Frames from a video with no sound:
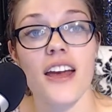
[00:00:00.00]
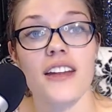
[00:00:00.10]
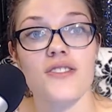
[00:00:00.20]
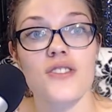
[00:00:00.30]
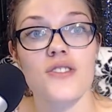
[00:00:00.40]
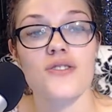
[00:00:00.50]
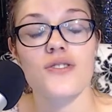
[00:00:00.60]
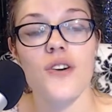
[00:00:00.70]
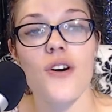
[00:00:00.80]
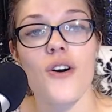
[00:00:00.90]
It's
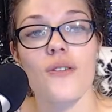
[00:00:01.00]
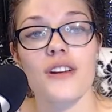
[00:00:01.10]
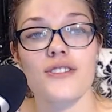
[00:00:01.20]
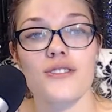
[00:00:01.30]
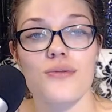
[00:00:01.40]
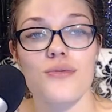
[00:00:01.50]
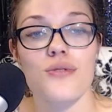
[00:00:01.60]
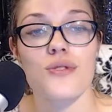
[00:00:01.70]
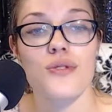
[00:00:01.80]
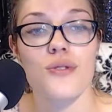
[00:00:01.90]
so
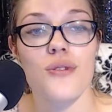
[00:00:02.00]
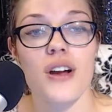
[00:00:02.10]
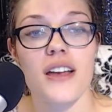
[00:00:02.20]
true.